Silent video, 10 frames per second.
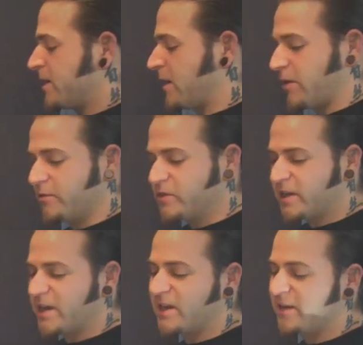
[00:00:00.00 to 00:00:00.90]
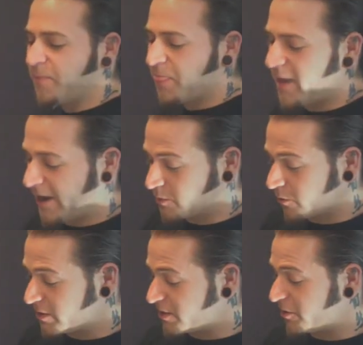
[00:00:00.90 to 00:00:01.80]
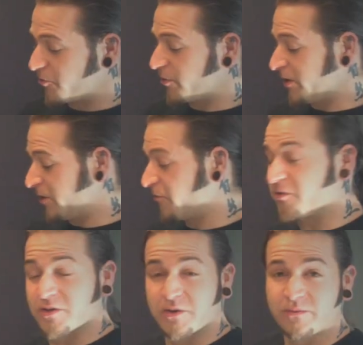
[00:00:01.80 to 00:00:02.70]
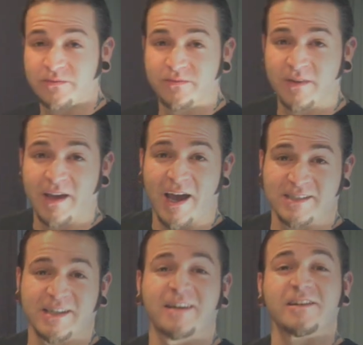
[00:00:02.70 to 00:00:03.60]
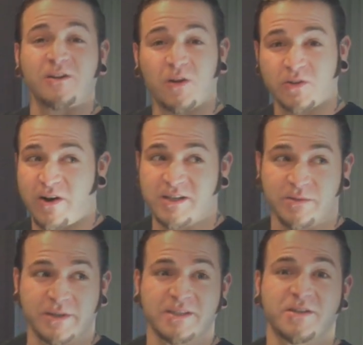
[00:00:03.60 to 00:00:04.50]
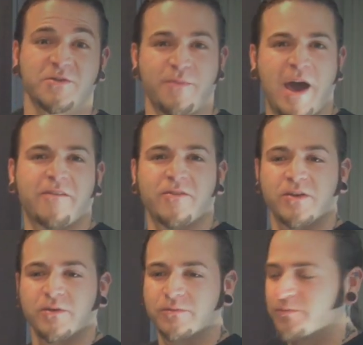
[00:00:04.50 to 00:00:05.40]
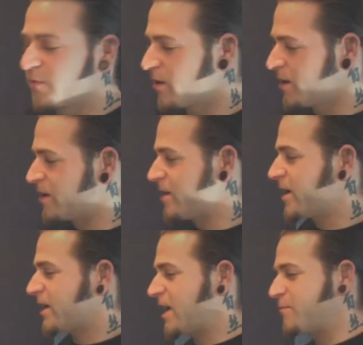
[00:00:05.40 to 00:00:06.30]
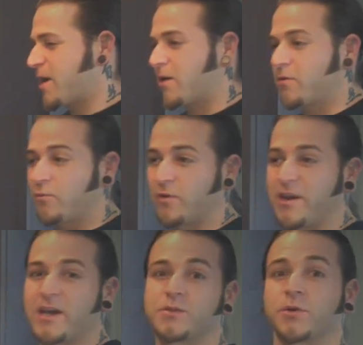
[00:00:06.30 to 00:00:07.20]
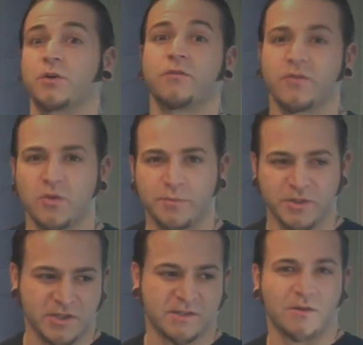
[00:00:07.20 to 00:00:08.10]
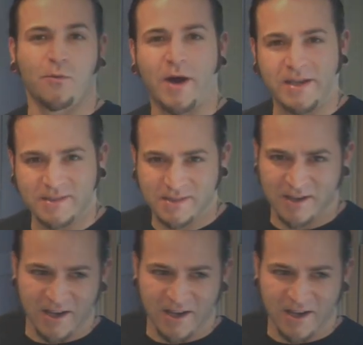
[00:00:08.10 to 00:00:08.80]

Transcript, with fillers: Now, when I was a kid, eggs were considered really good for you. As I got a little older, eggs were considered bad for you. Then it came out, well, that eggs were good for you, but just the whites.